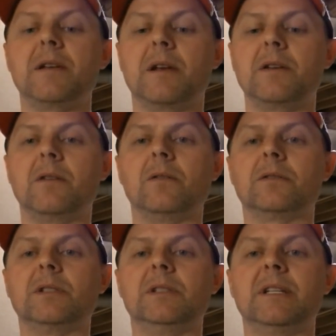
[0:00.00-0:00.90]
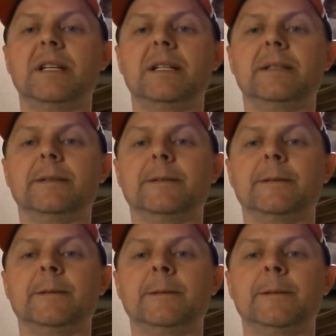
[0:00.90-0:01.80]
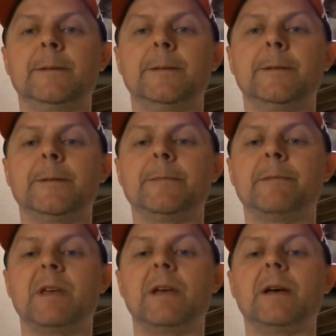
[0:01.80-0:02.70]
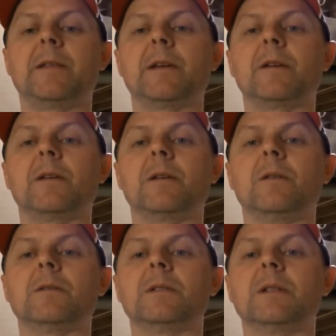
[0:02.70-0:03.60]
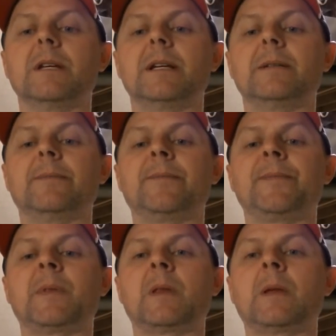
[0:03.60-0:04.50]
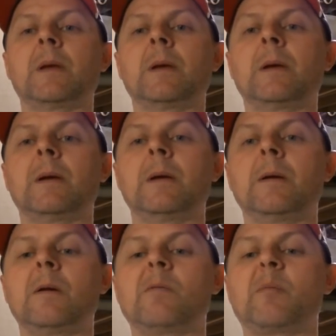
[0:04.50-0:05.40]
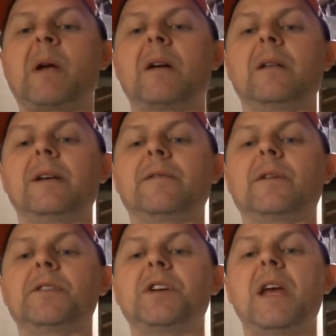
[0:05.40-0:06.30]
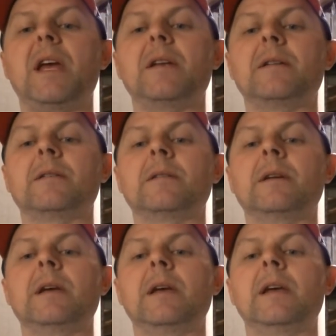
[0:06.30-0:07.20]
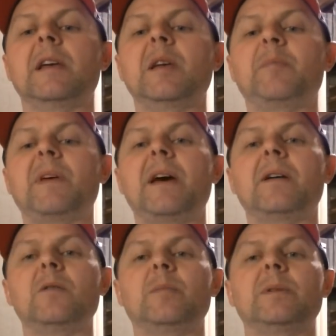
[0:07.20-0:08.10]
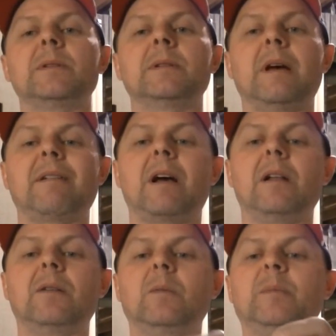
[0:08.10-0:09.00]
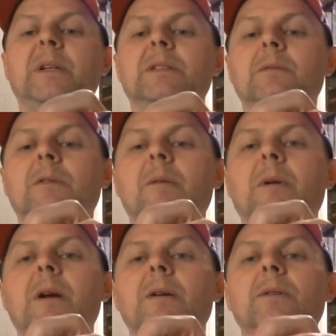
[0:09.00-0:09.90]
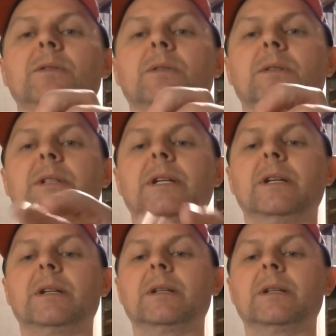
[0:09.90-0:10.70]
Can you all see that? Yeah, I think you can all see that. Repair link for a chain. Keep that open. I've got a little piece of rubber hose on there.